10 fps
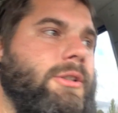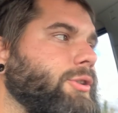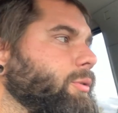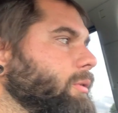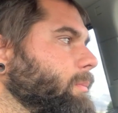to
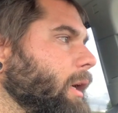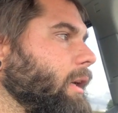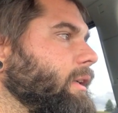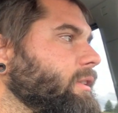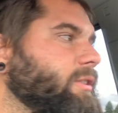shoot a
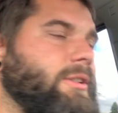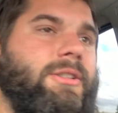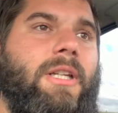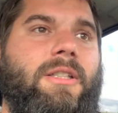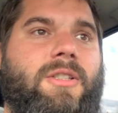buck is,
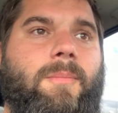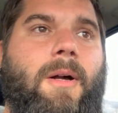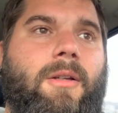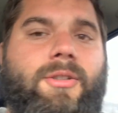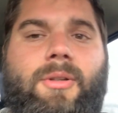is getting
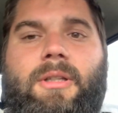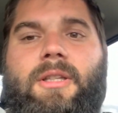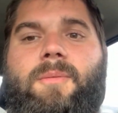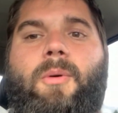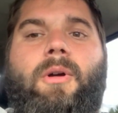smaller. So
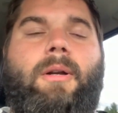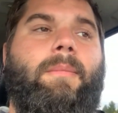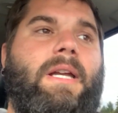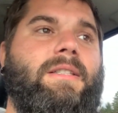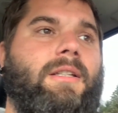at this point
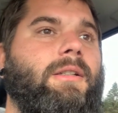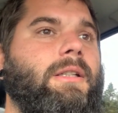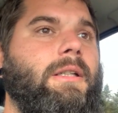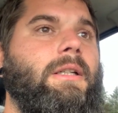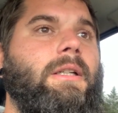I'm
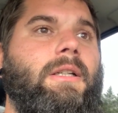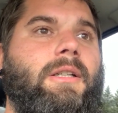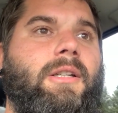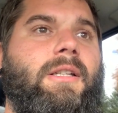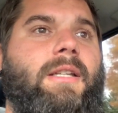basically
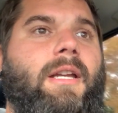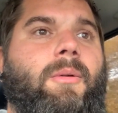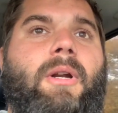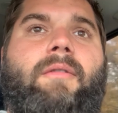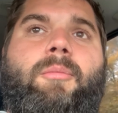going to
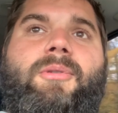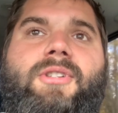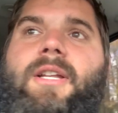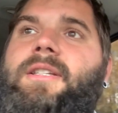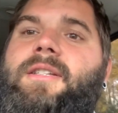take whatever
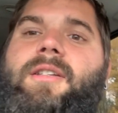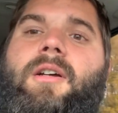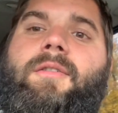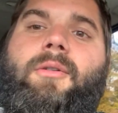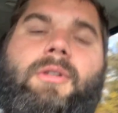presents
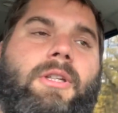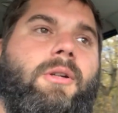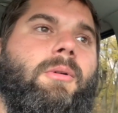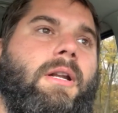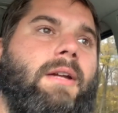itself. I
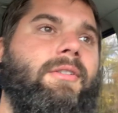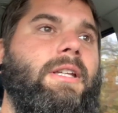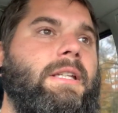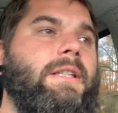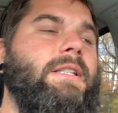really don't want to have
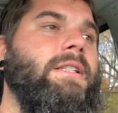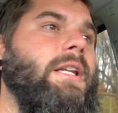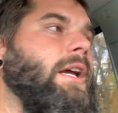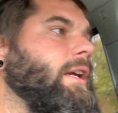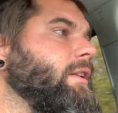to keep these
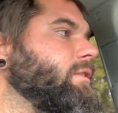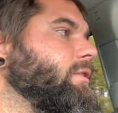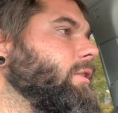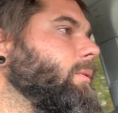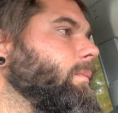tags,
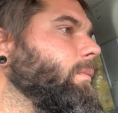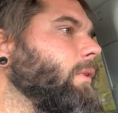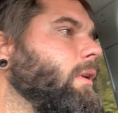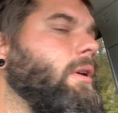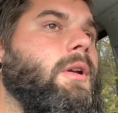so
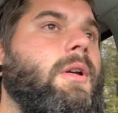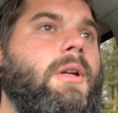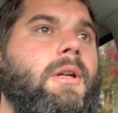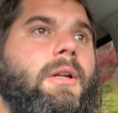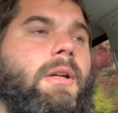
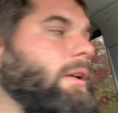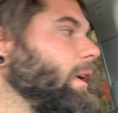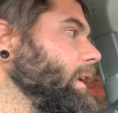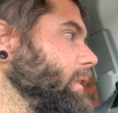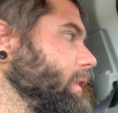
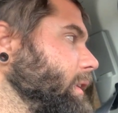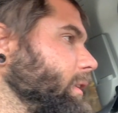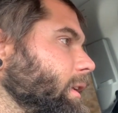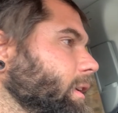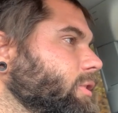
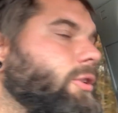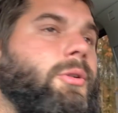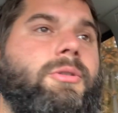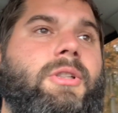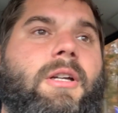anything that
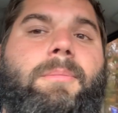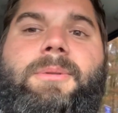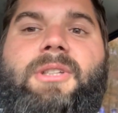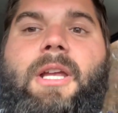shows up